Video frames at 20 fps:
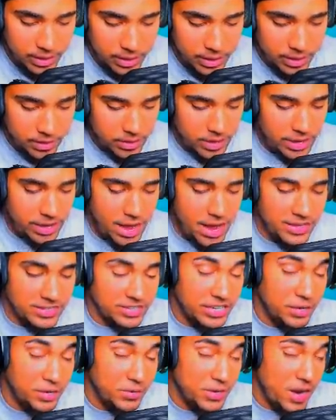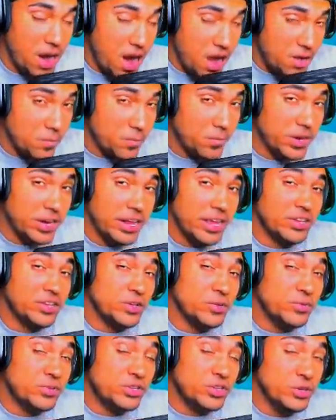Okay, guys, here we are. We're going to
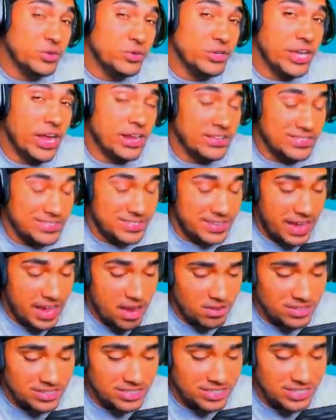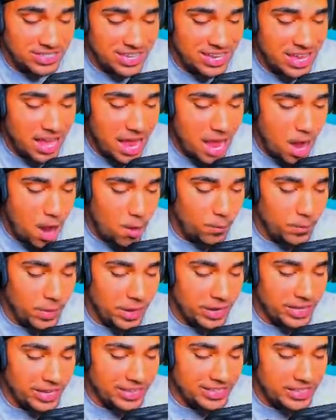do two Yetis now to see how
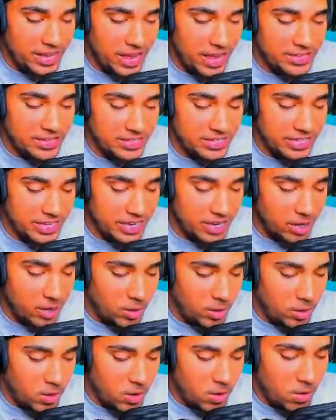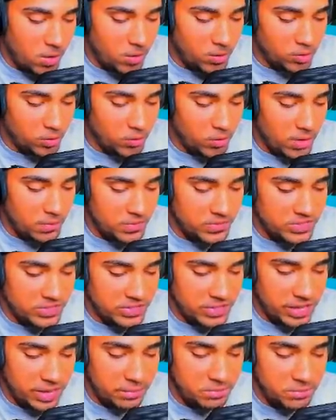many it takes to get all the weapons
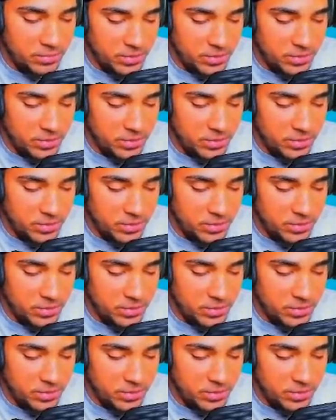in the game.